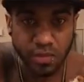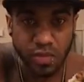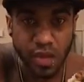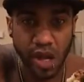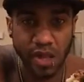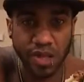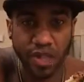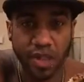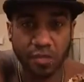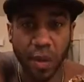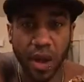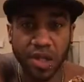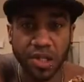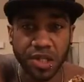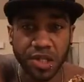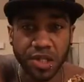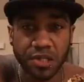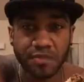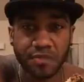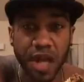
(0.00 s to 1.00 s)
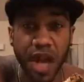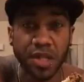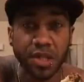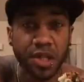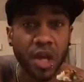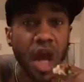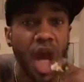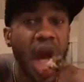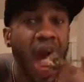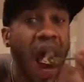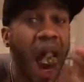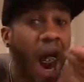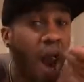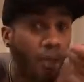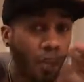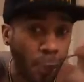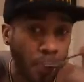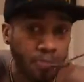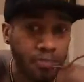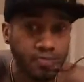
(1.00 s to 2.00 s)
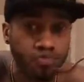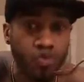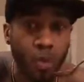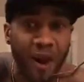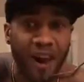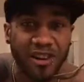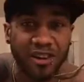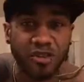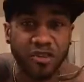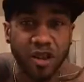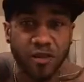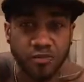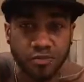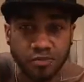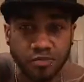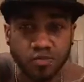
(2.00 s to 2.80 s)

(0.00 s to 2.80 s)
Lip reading: Is it spicy? Yes, actually.